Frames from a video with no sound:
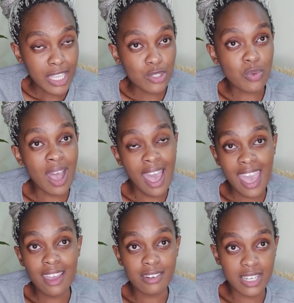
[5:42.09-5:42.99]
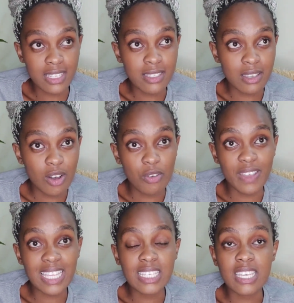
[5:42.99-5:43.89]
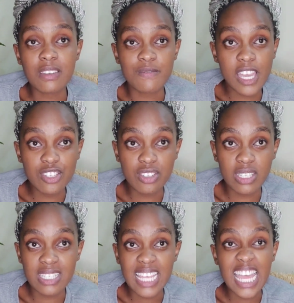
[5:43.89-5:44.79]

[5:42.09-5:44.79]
to a higher risk of getting infections